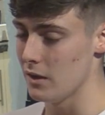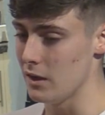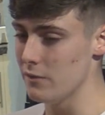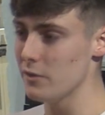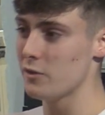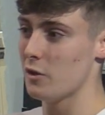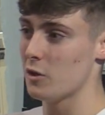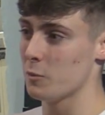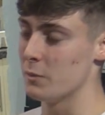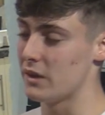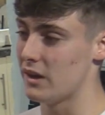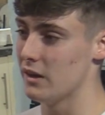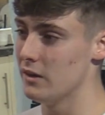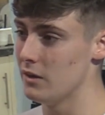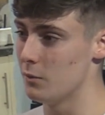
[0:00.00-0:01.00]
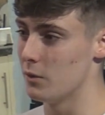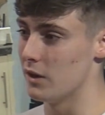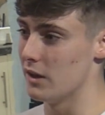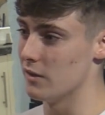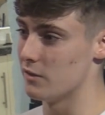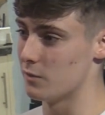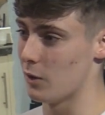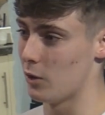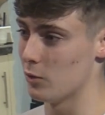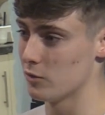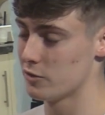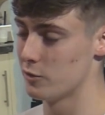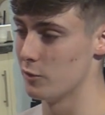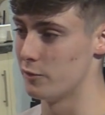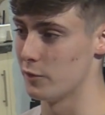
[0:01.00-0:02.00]
Even Doc McKinney with his old
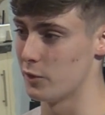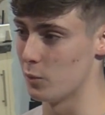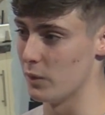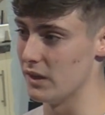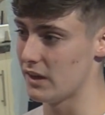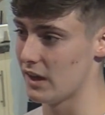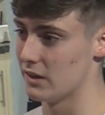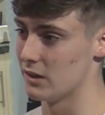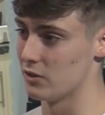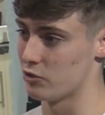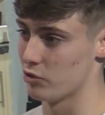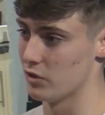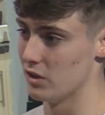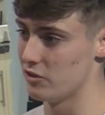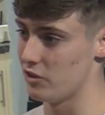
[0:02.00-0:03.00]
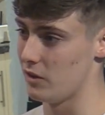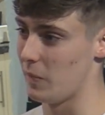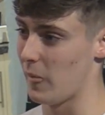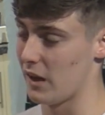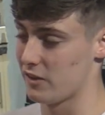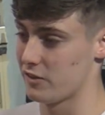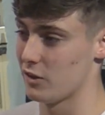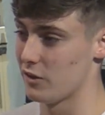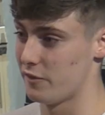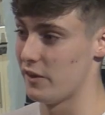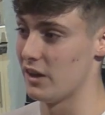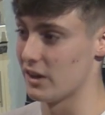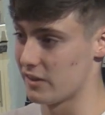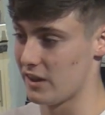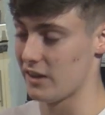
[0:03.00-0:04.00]
stuff with The Weeknd and Trilogy, I sort of
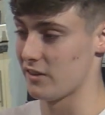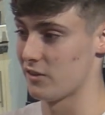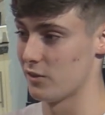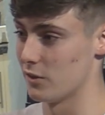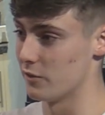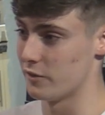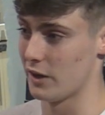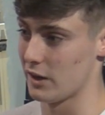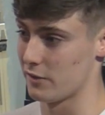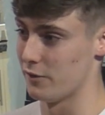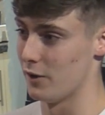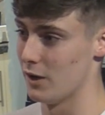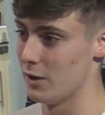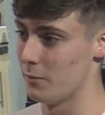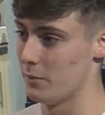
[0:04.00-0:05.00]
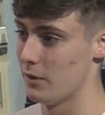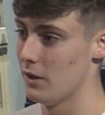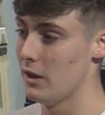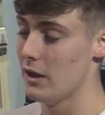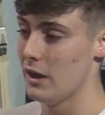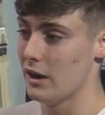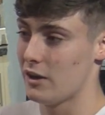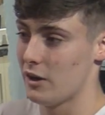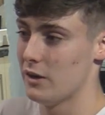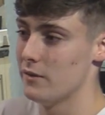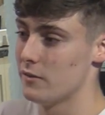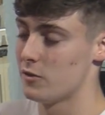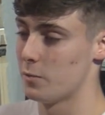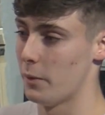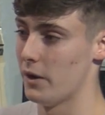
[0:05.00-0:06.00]
felt like that sort of dark vibe. It kind of
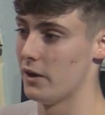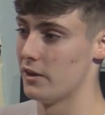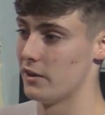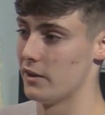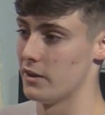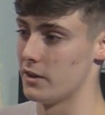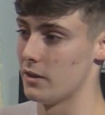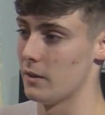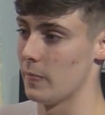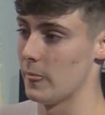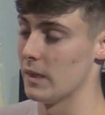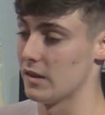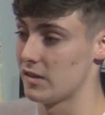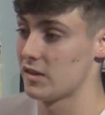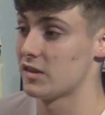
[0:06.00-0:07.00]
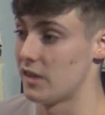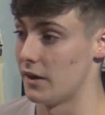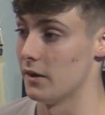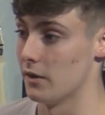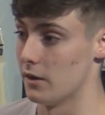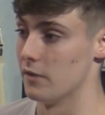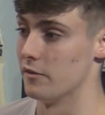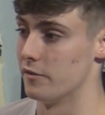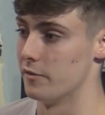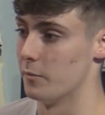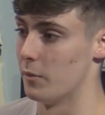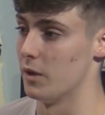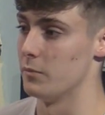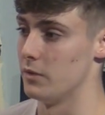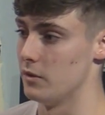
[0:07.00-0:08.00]
inspired like the start of
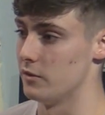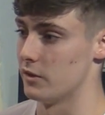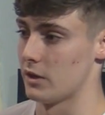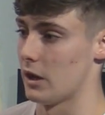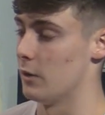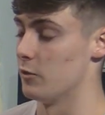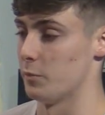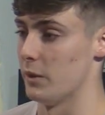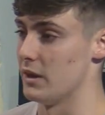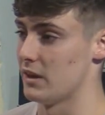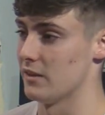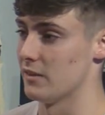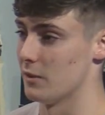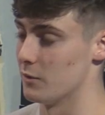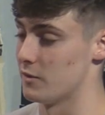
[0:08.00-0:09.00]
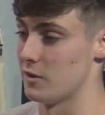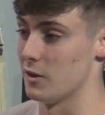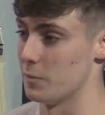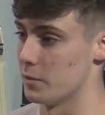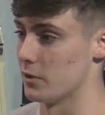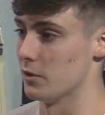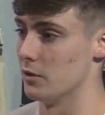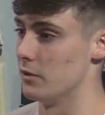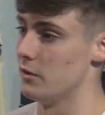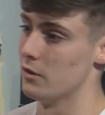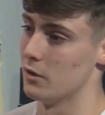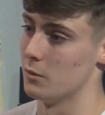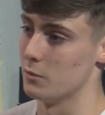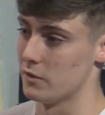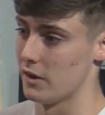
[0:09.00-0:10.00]
my music. I was making those typical, you
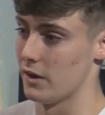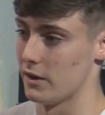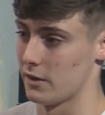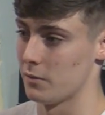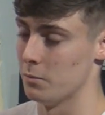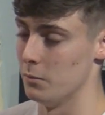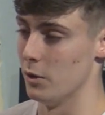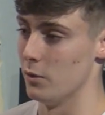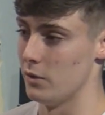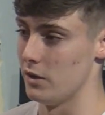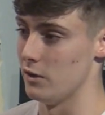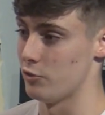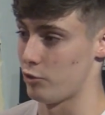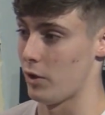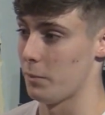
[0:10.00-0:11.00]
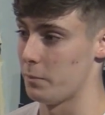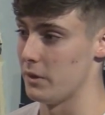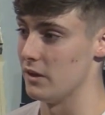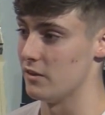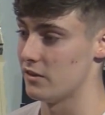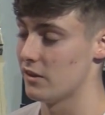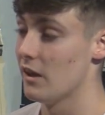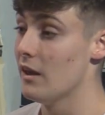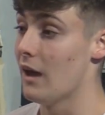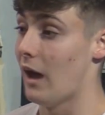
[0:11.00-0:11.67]
know, dark, moody trap beats.